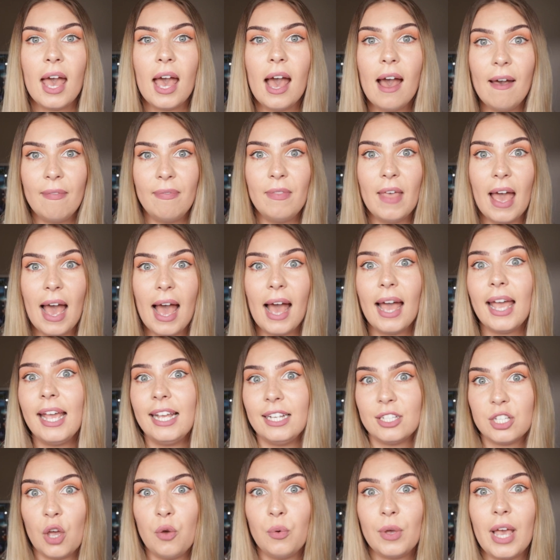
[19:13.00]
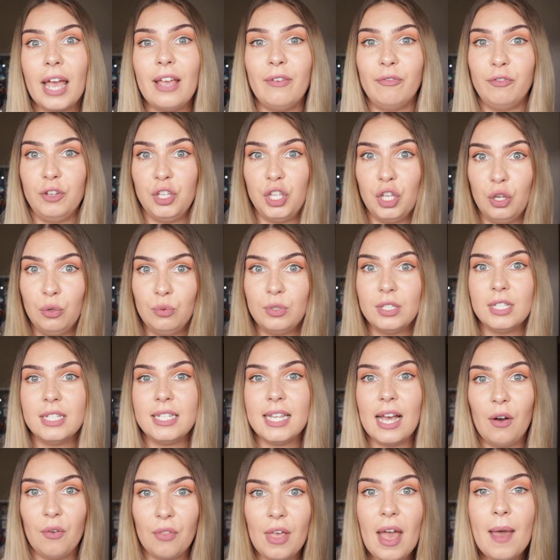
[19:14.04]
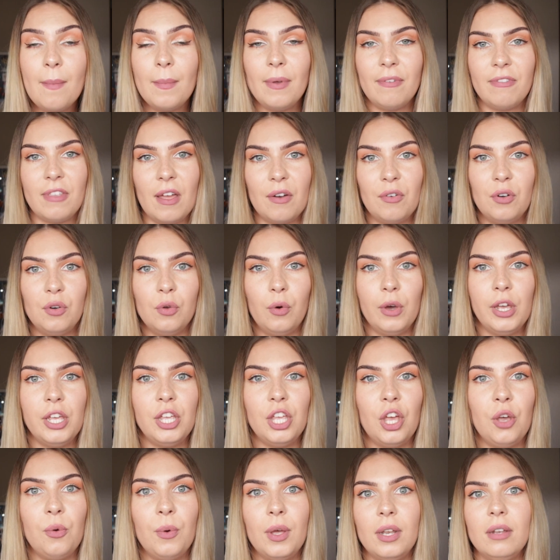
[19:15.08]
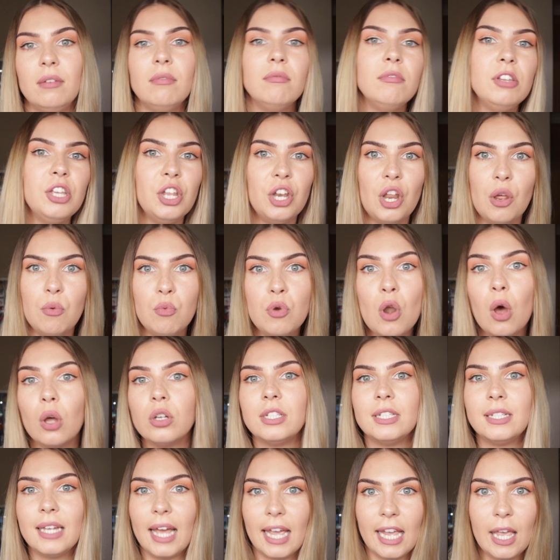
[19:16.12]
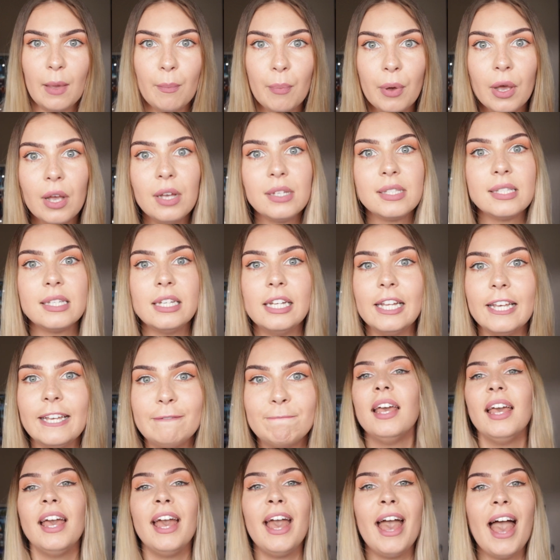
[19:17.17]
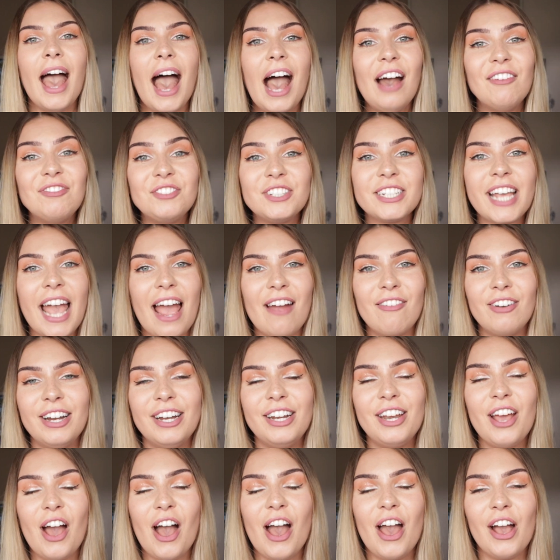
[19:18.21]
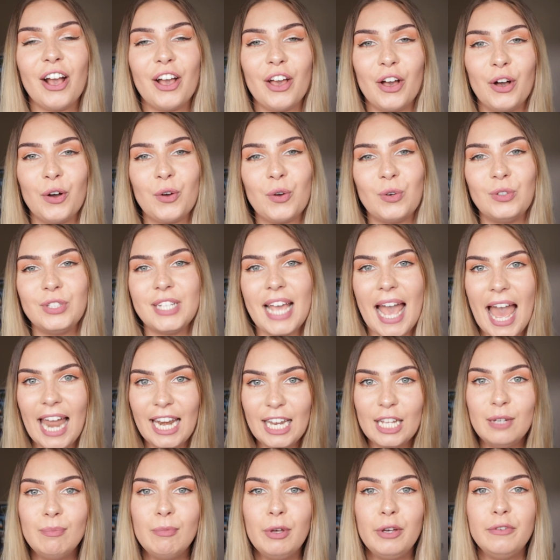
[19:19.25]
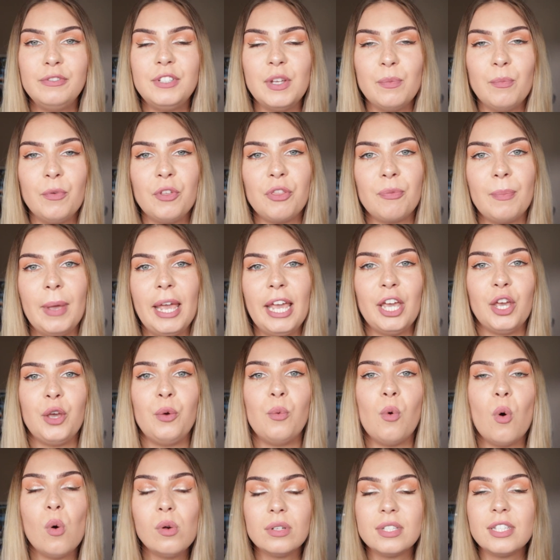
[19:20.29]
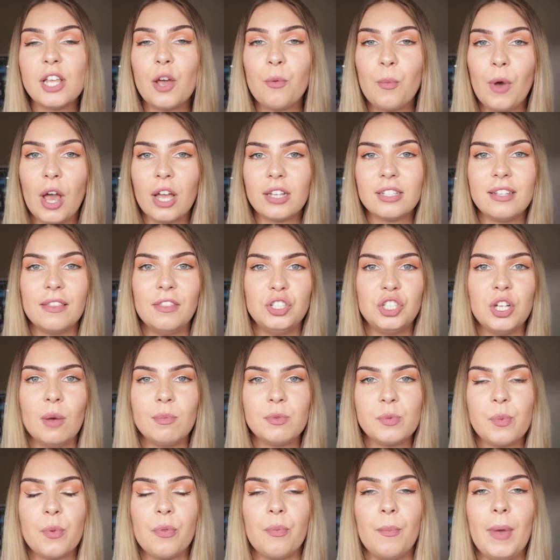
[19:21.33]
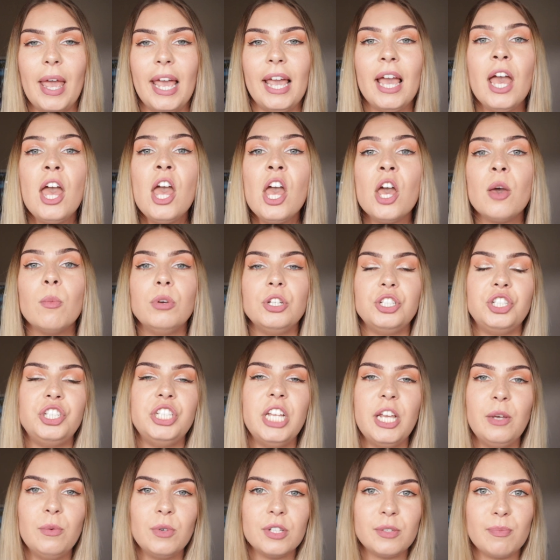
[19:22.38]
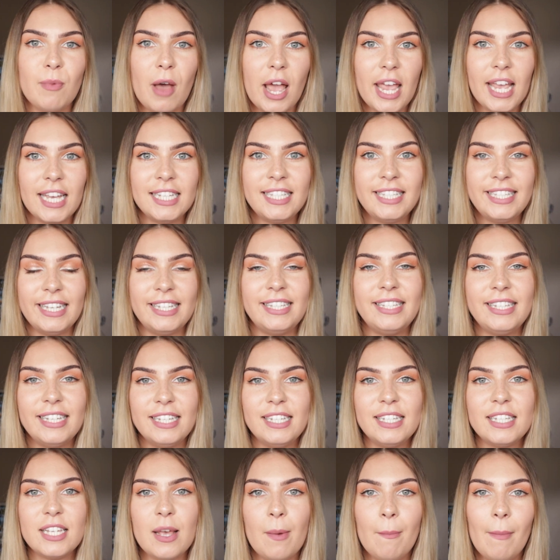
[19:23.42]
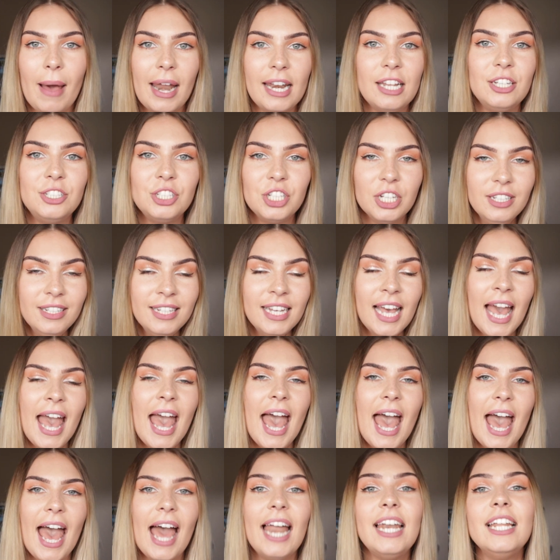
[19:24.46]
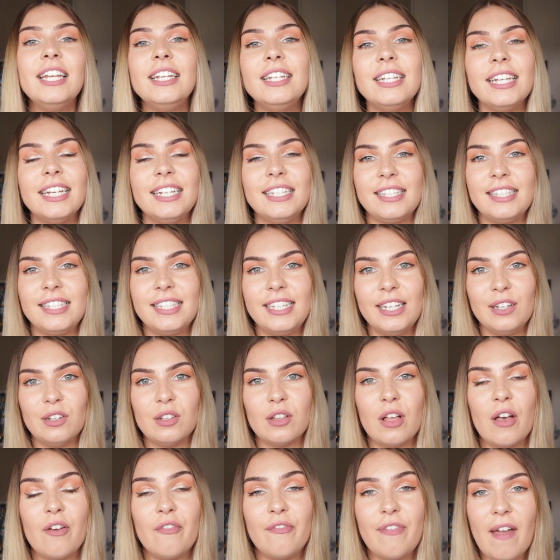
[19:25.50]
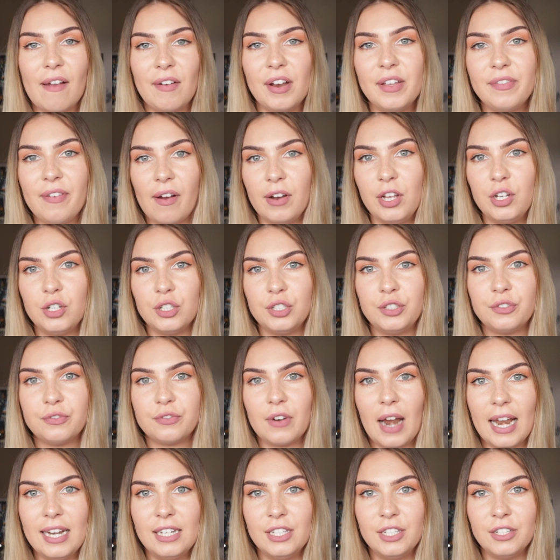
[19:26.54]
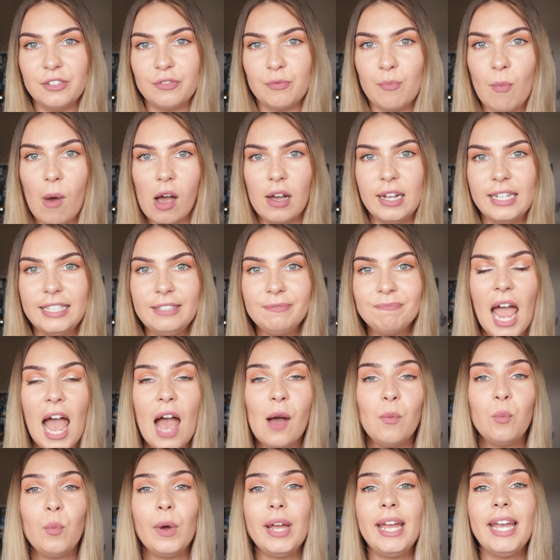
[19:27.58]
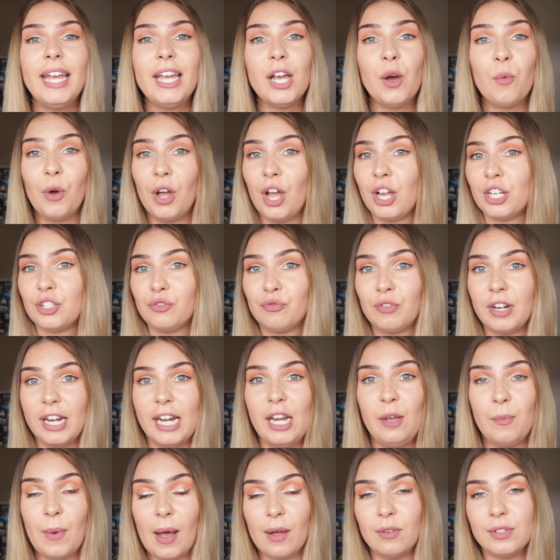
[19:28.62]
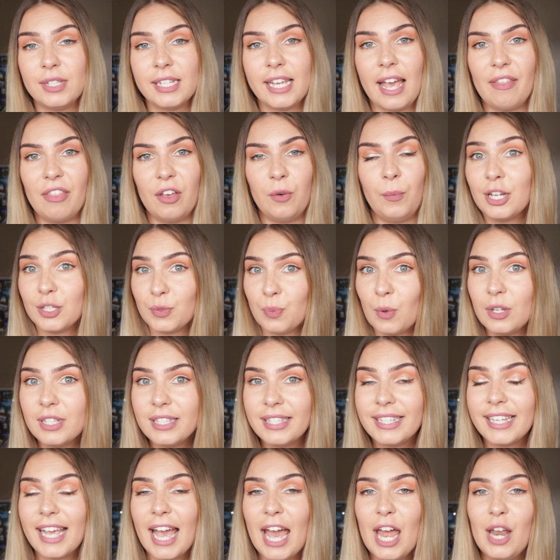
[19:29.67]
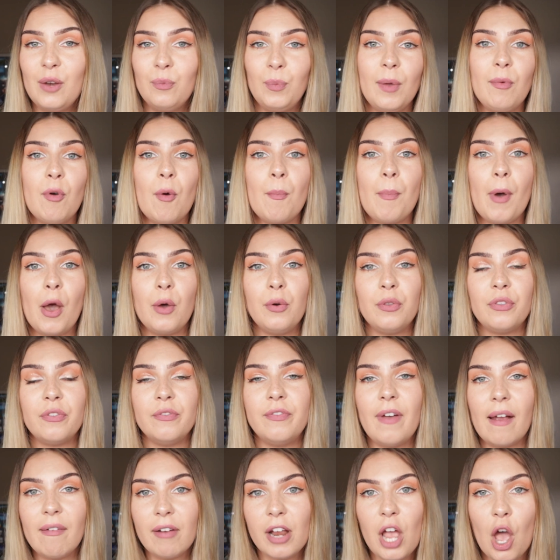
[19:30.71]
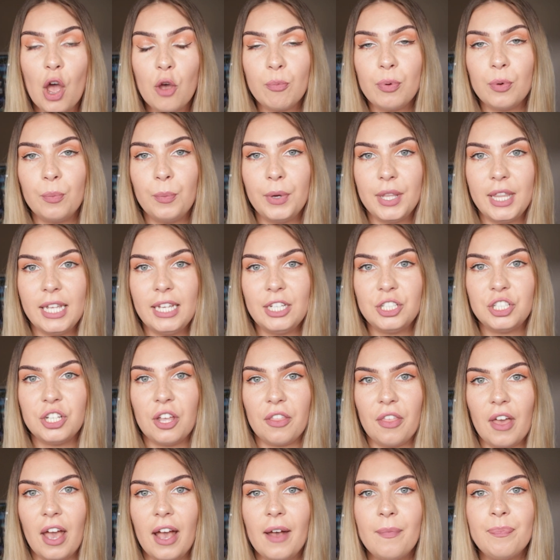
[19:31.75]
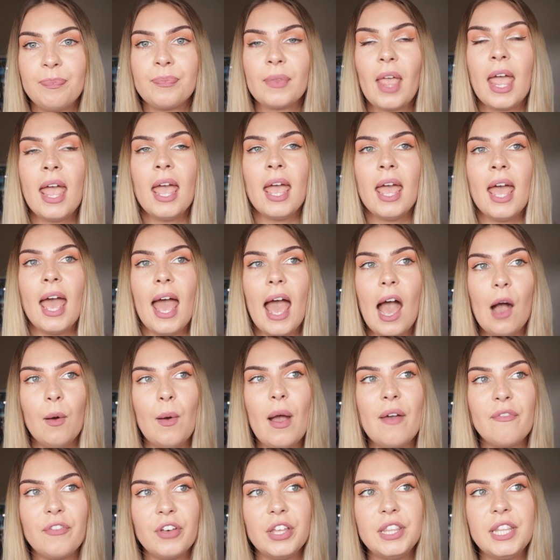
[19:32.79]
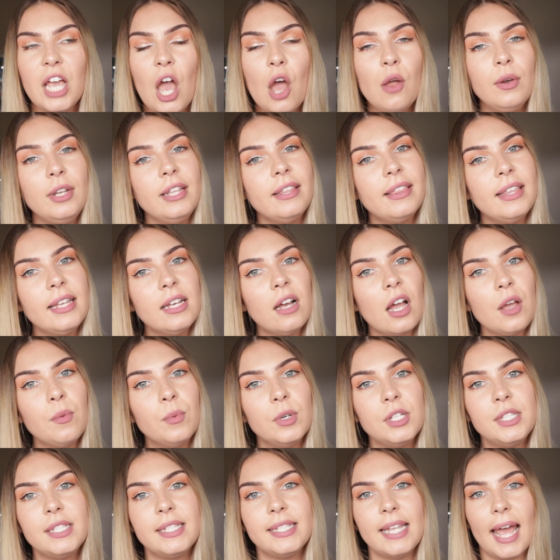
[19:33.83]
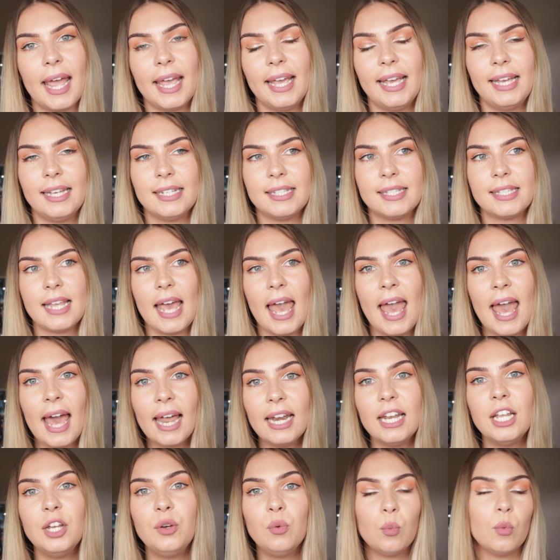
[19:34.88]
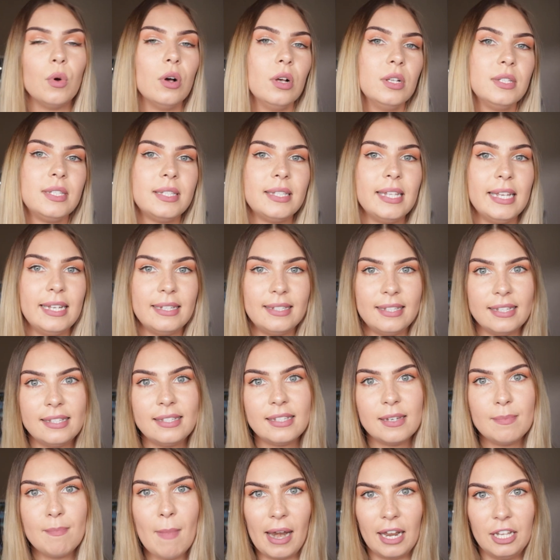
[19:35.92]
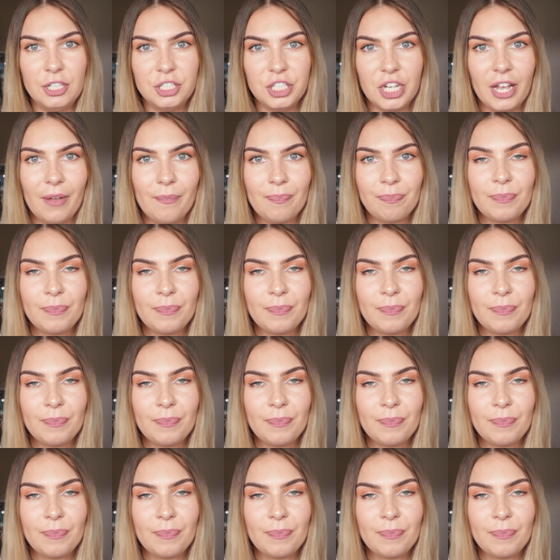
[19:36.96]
and that it's okay for you to tell them if they're annoying you, and, you know, not to take it personally. After Karen, a girl called Helen moved in with me, who also worked in the shops with me, but she was my assistant manager. Helen is still a very, very good friend of mine, and we worked really well together because, once again, we were both very open with each other. However, the only thing I would say is Helen was the assistant manager,